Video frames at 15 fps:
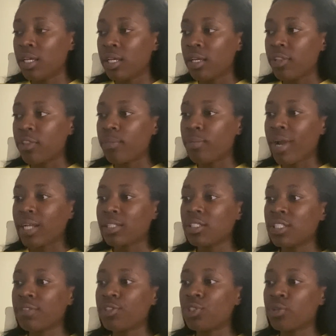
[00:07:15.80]
The practice
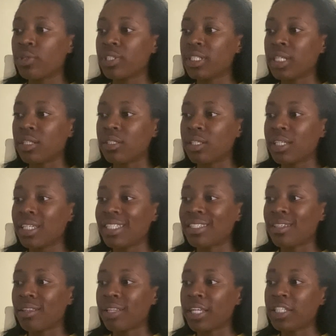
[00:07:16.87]
of short selling is
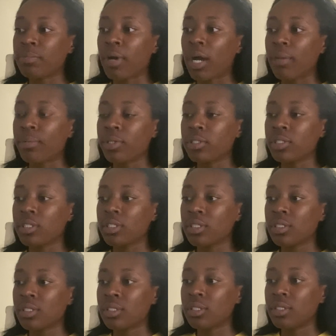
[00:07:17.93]
less popular
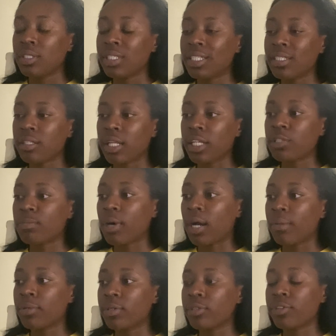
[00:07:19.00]

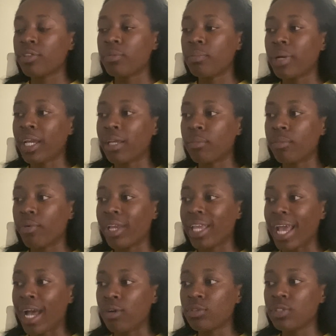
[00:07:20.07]
than buying
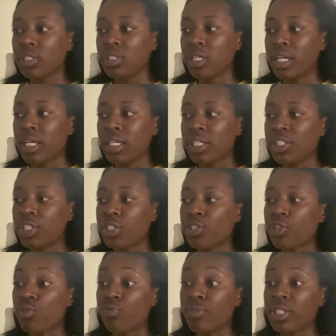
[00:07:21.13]
breakouts, since
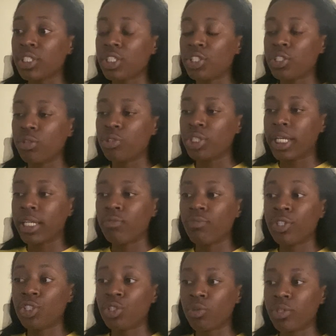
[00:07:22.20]
the risk associated with
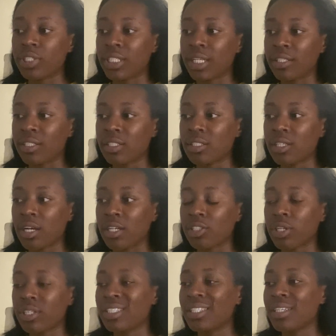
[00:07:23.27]
short selling stocks
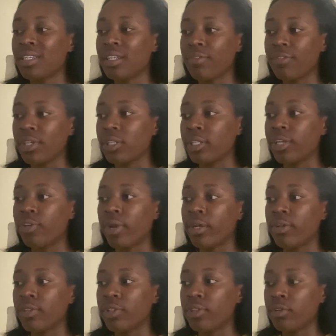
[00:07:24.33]
are significantly greater
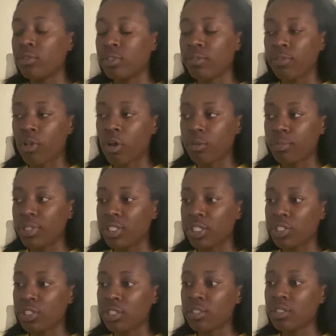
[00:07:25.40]
than those of long
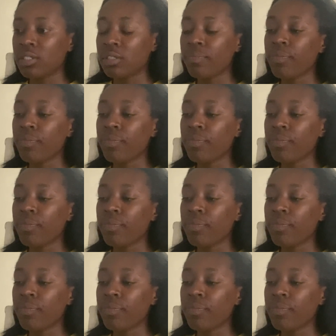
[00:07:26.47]
positions.